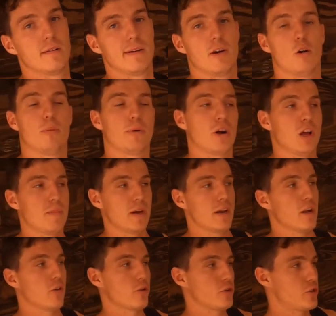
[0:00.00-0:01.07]
It'll probably be
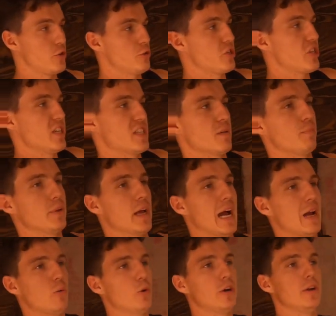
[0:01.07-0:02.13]
another 2 sheets of
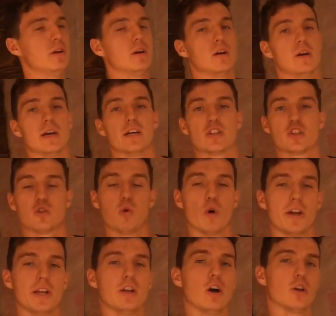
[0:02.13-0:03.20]
plywood. It's
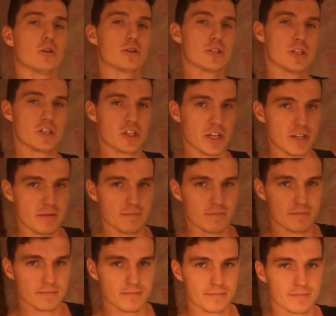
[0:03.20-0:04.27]
$20 a sheet.
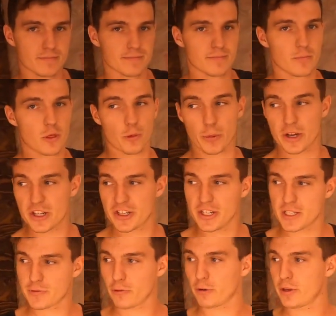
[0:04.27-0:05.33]
3
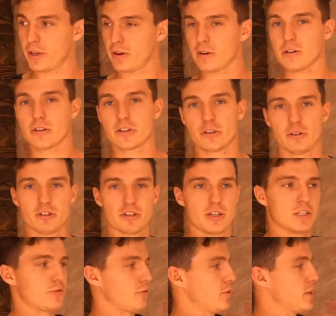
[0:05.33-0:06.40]
sheets for here, 2
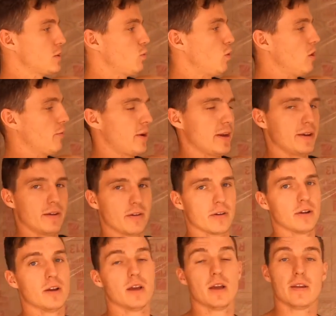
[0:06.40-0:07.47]
sheets for this wall right
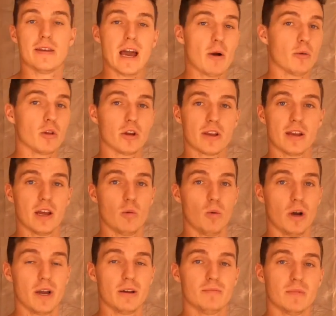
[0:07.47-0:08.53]
here. Now we're looking at
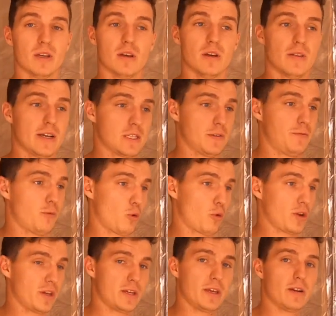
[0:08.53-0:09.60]
what? That's
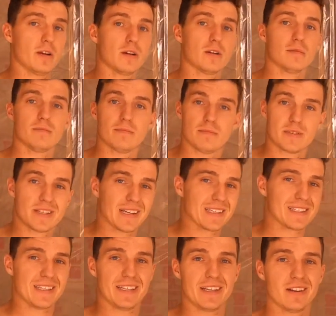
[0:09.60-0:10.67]
40 here,
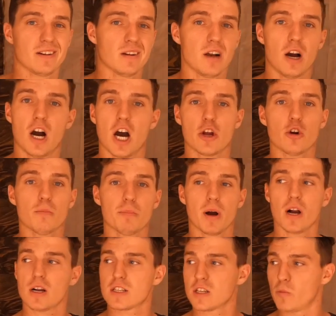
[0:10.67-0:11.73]
60 here,
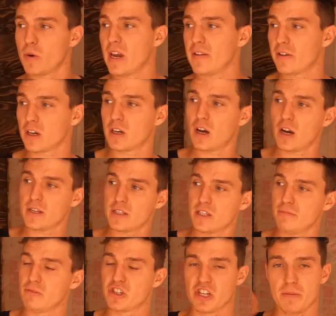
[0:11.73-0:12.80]
$100, and we have a
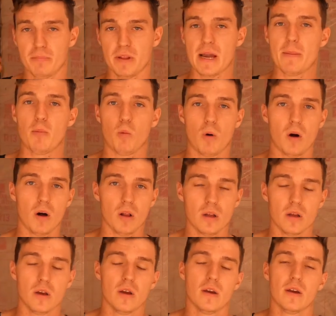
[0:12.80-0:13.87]
custom shiplap
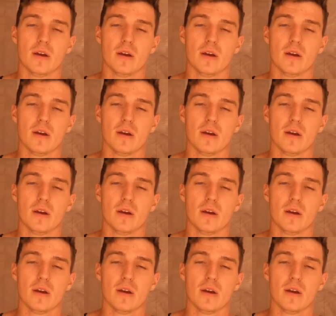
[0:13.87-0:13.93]
wall.